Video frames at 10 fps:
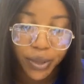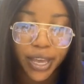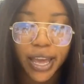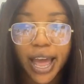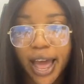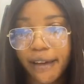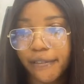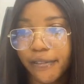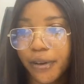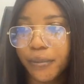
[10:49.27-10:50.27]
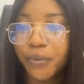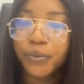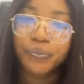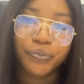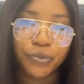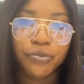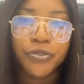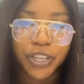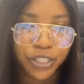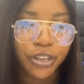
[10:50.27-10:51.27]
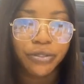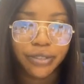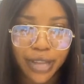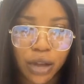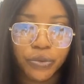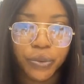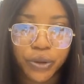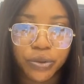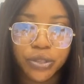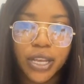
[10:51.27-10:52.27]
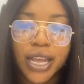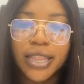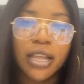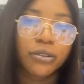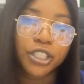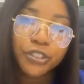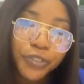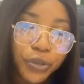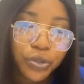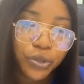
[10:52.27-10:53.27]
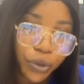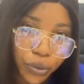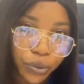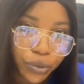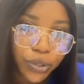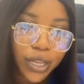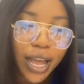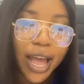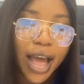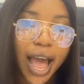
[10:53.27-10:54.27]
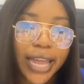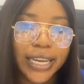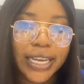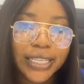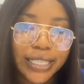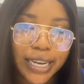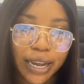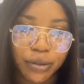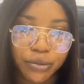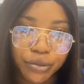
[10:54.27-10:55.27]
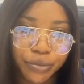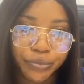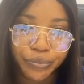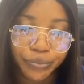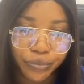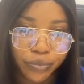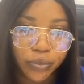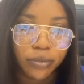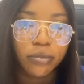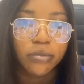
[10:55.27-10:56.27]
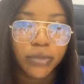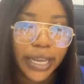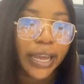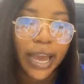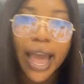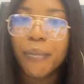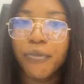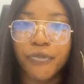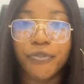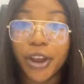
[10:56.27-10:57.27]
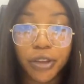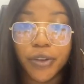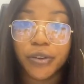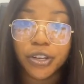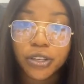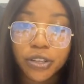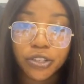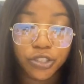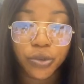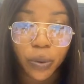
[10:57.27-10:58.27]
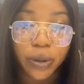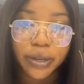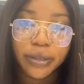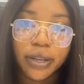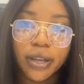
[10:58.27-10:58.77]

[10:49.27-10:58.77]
We have University of South Wales. Now, these few schools I listed out, they I'm very, very sure.